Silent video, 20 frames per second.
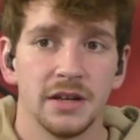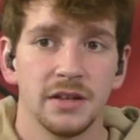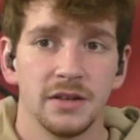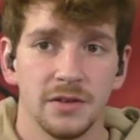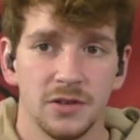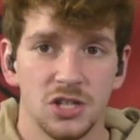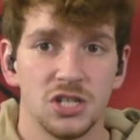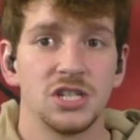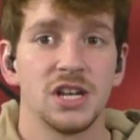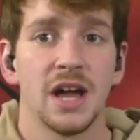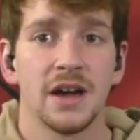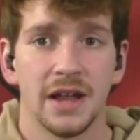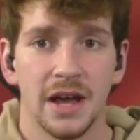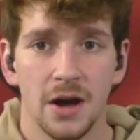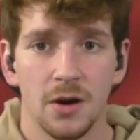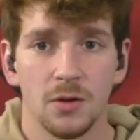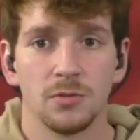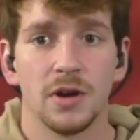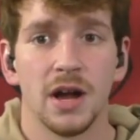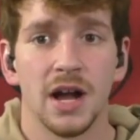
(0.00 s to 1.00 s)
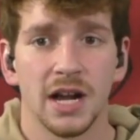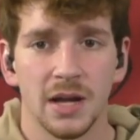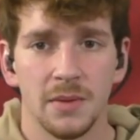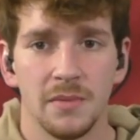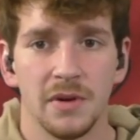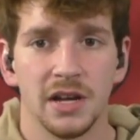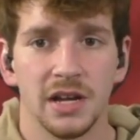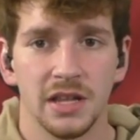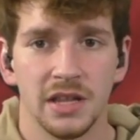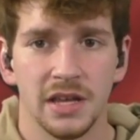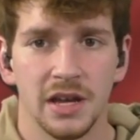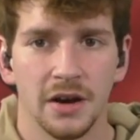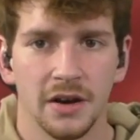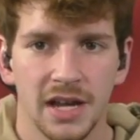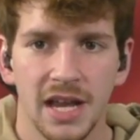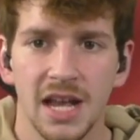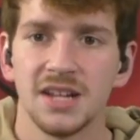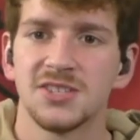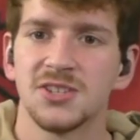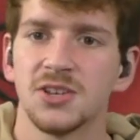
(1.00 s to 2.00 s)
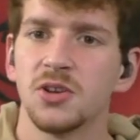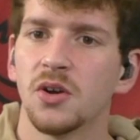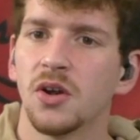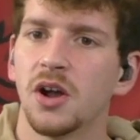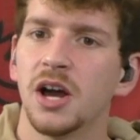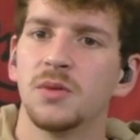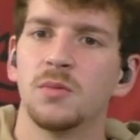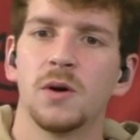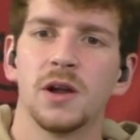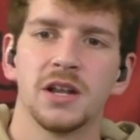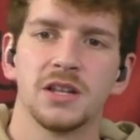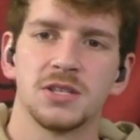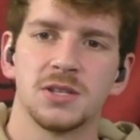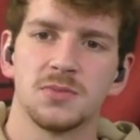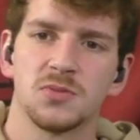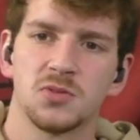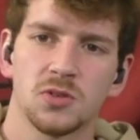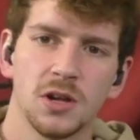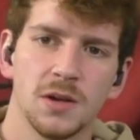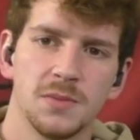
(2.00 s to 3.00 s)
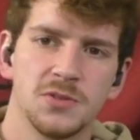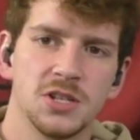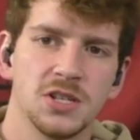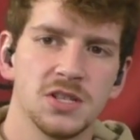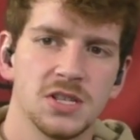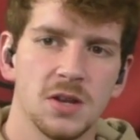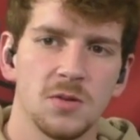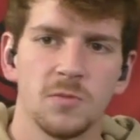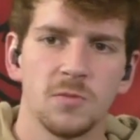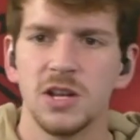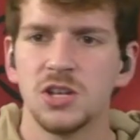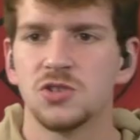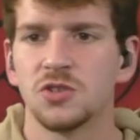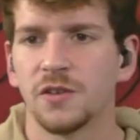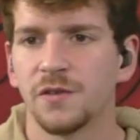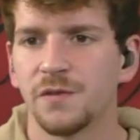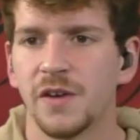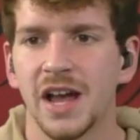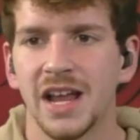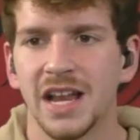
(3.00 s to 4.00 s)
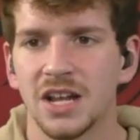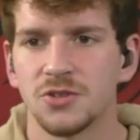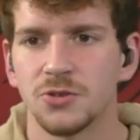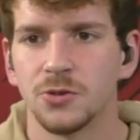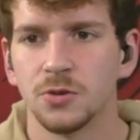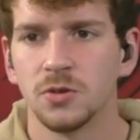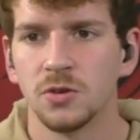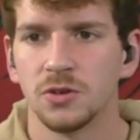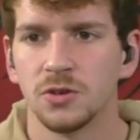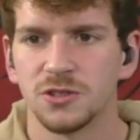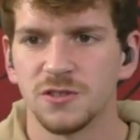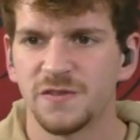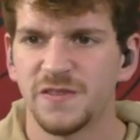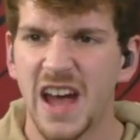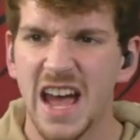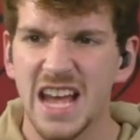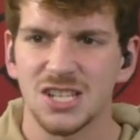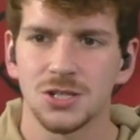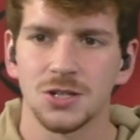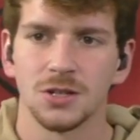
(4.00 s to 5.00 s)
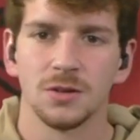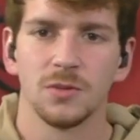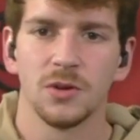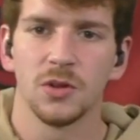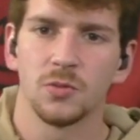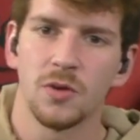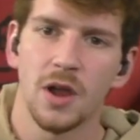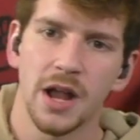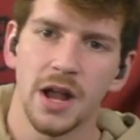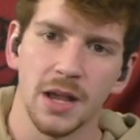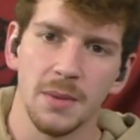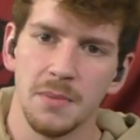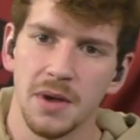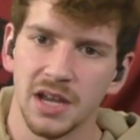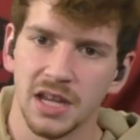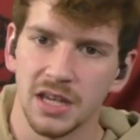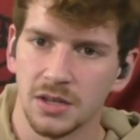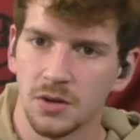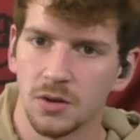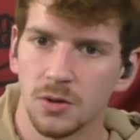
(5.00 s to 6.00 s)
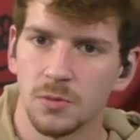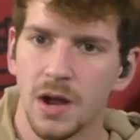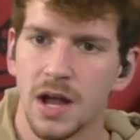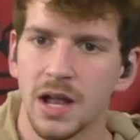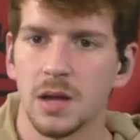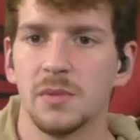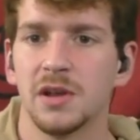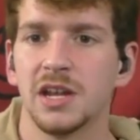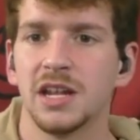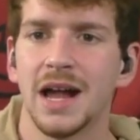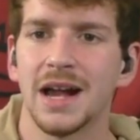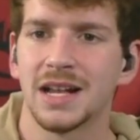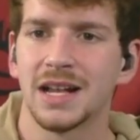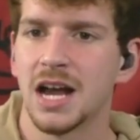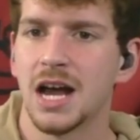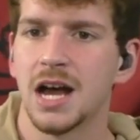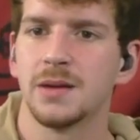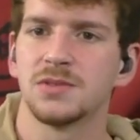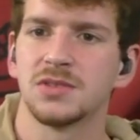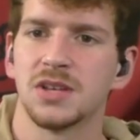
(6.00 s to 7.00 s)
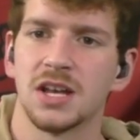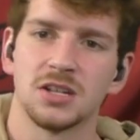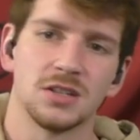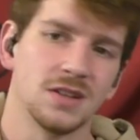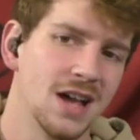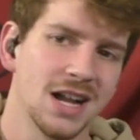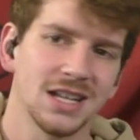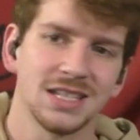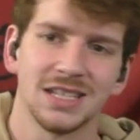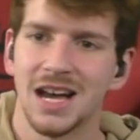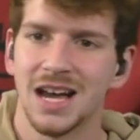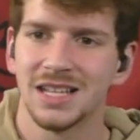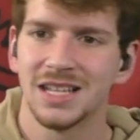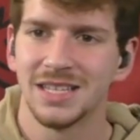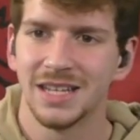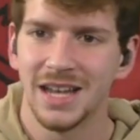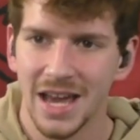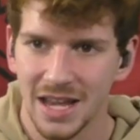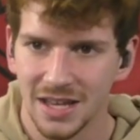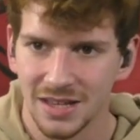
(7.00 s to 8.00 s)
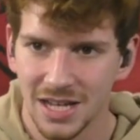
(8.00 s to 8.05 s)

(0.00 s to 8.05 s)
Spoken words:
Shout out Rocket Money there. Cancel your unwanted subscriptions and reach your financial goals faster with Rocket Money. Go to rocketmoney.com/locked-on today.